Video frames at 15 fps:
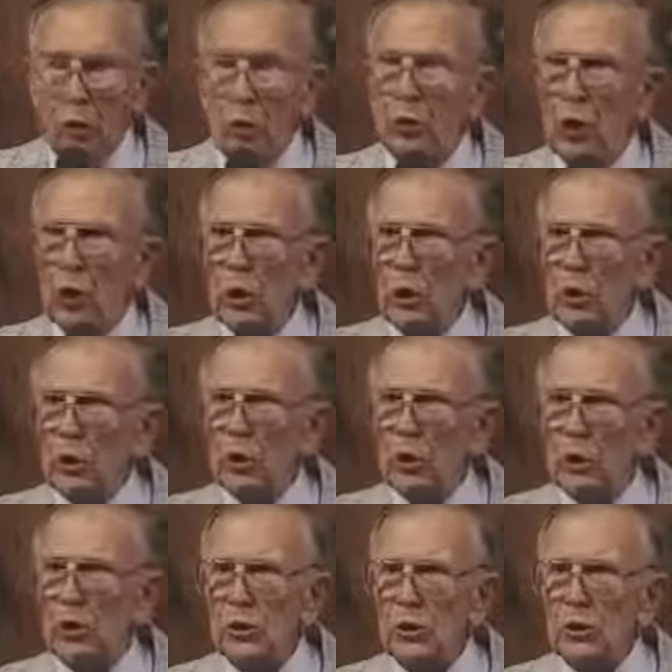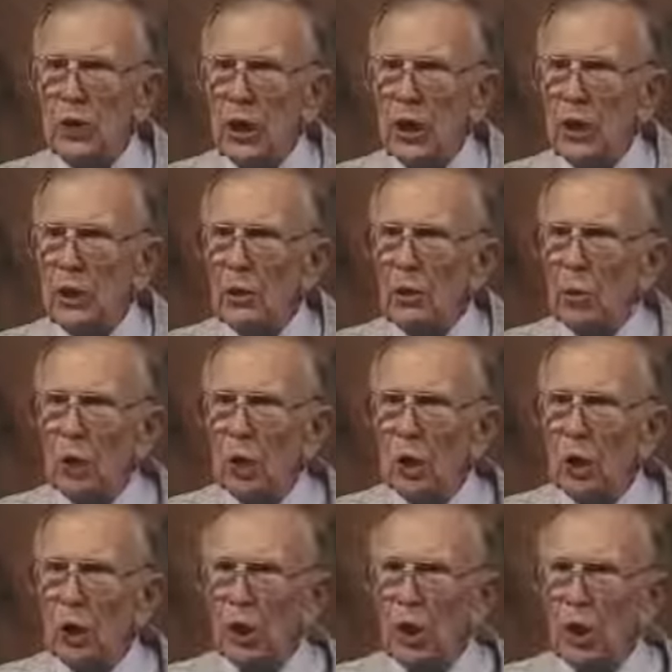You, you study the
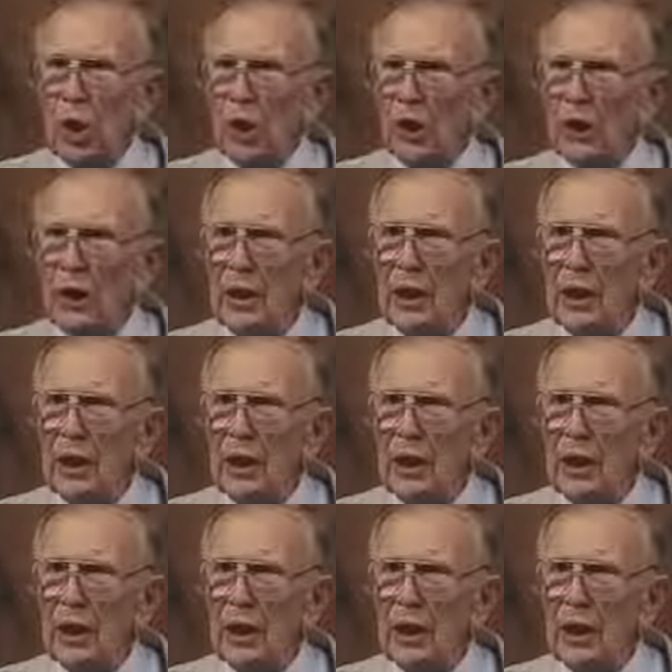word of God.